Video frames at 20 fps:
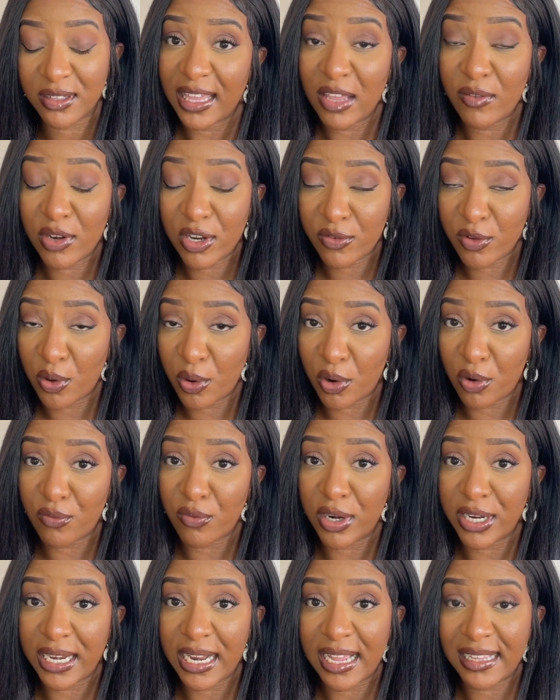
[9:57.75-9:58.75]
Even if you're not
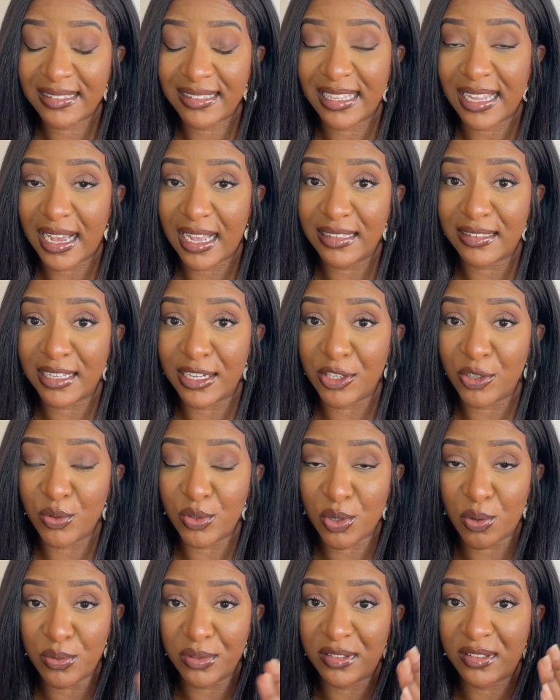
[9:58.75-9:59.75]
running Etsy ads and you
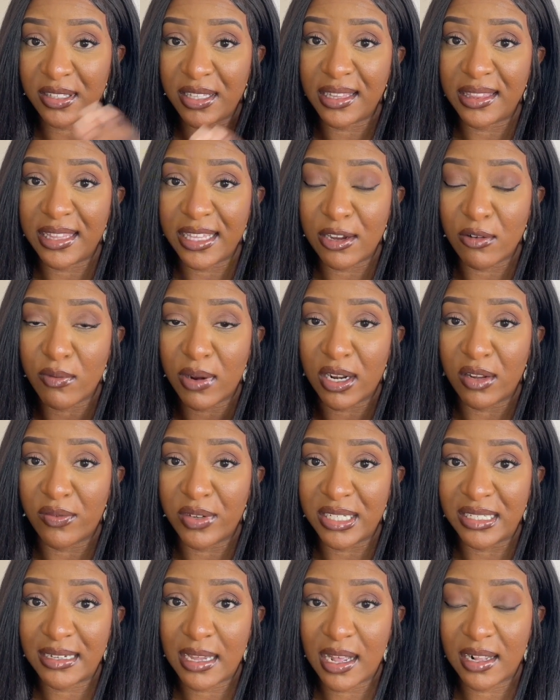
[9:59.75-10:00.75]
don't see the
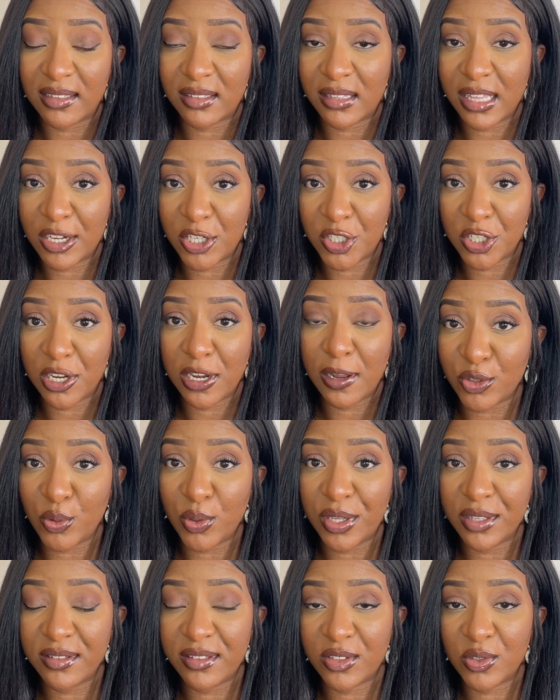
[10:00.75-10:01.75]
relevant tags section,
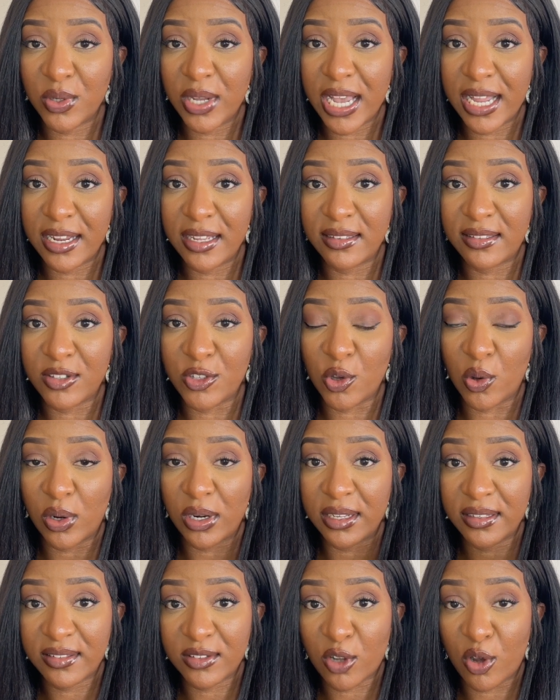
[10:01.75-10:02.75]
can still edit your
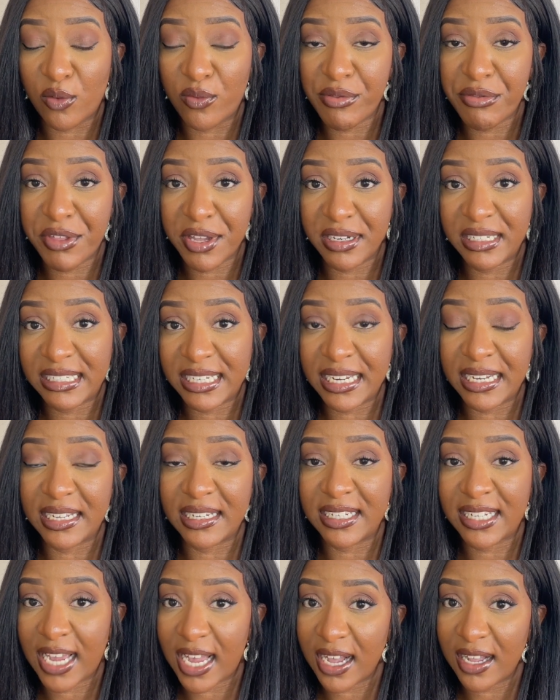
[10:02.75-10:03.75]
list of 13
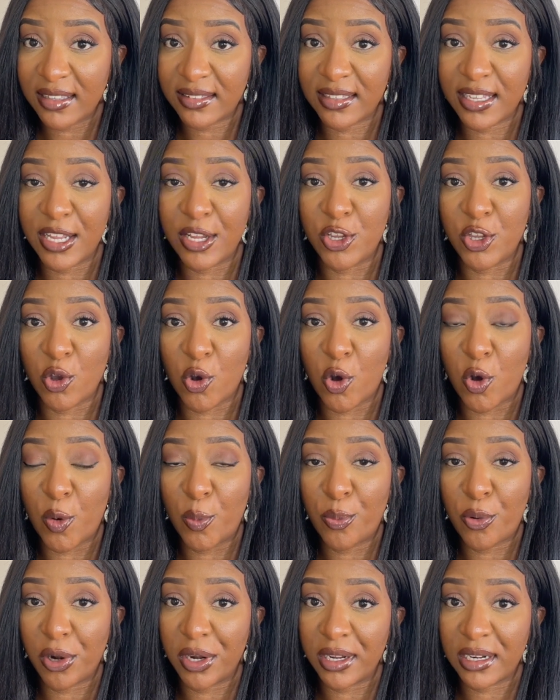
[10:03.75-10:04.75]
tags in
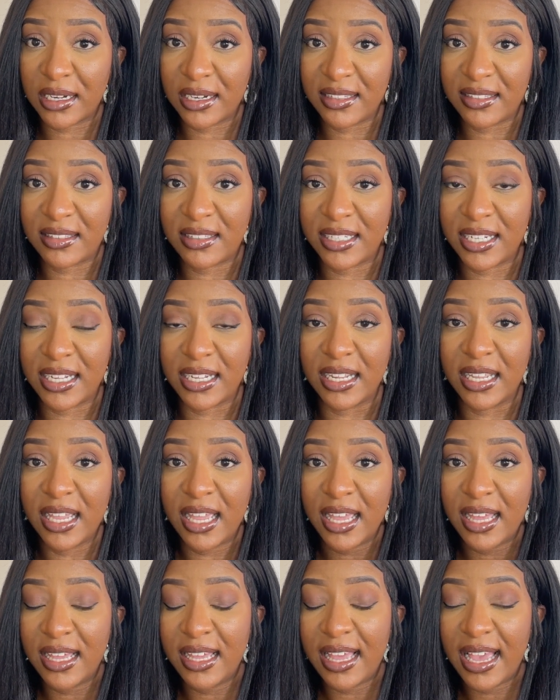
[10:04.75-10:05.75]
your product listing
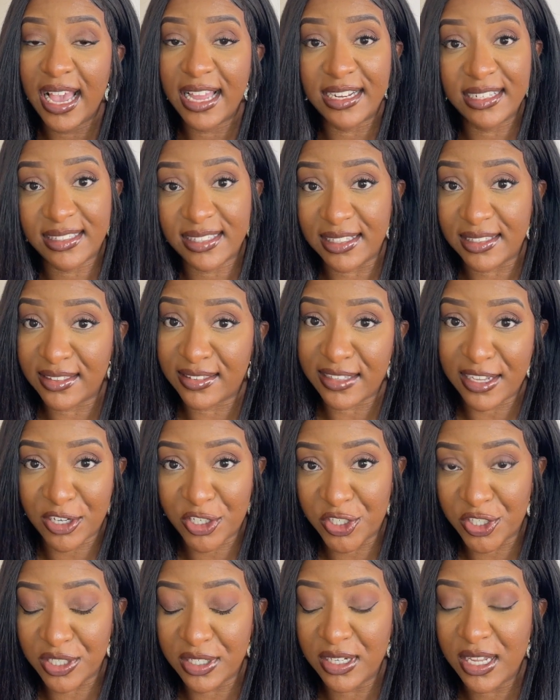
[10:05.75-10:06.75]
editing
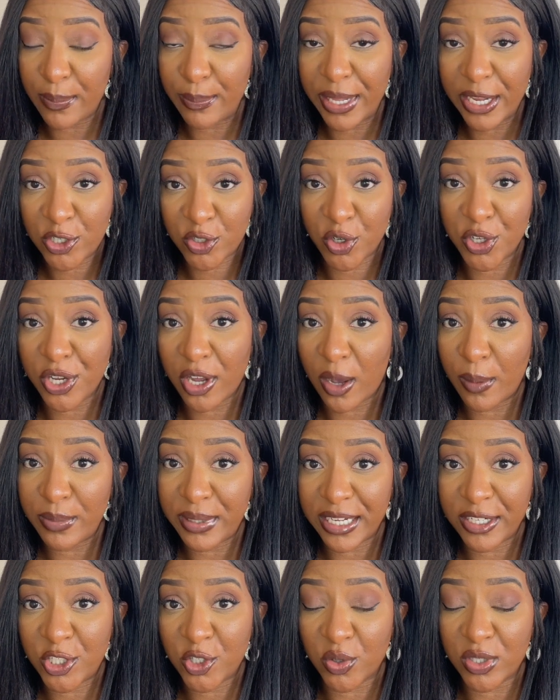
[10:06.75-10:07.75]
section. Make sure you
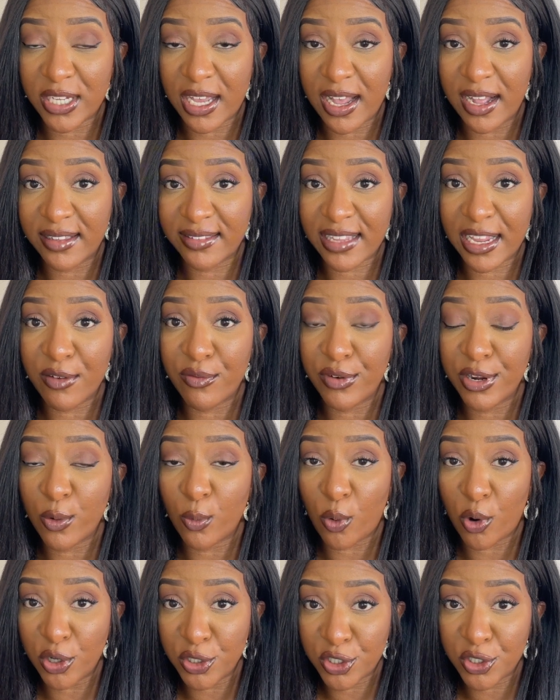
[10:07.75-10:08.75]
update your tags every
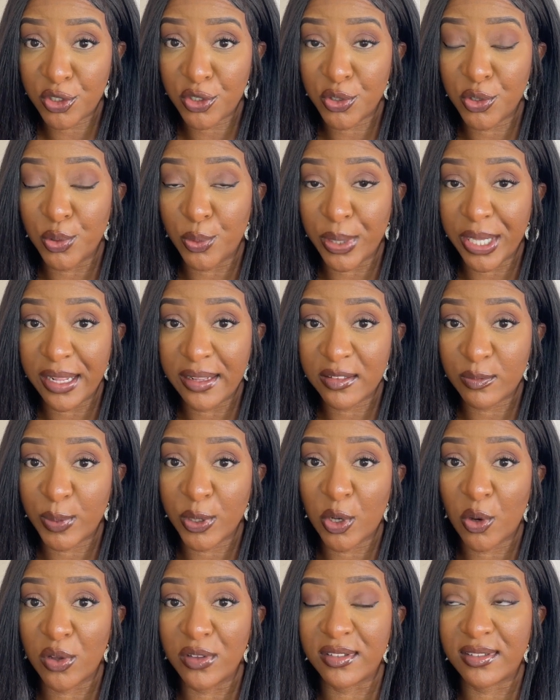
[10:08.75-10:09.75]
1 to 2 weeks,
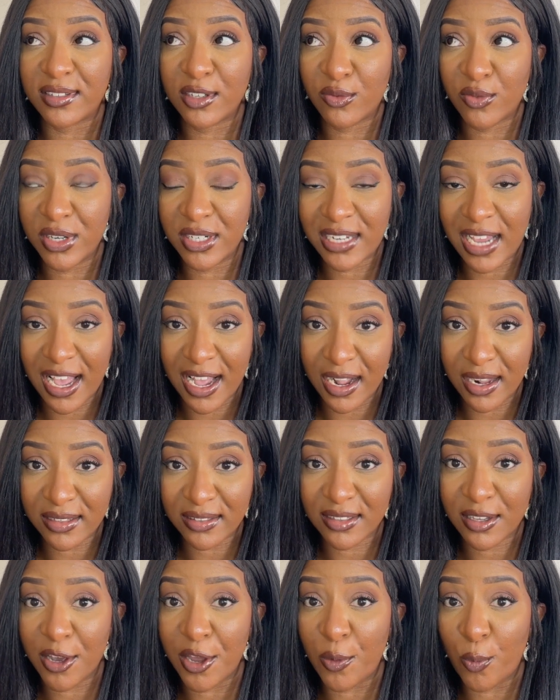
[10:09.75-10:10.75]
because different
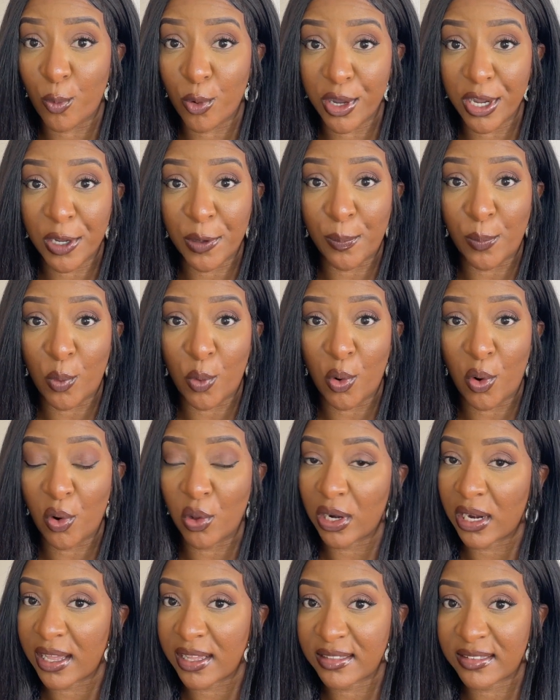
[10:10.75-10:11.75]
tags can work more
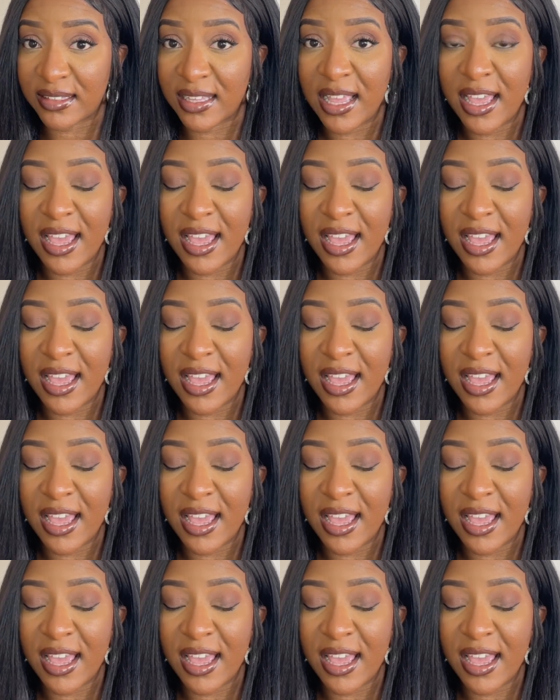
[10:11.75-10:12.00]
or less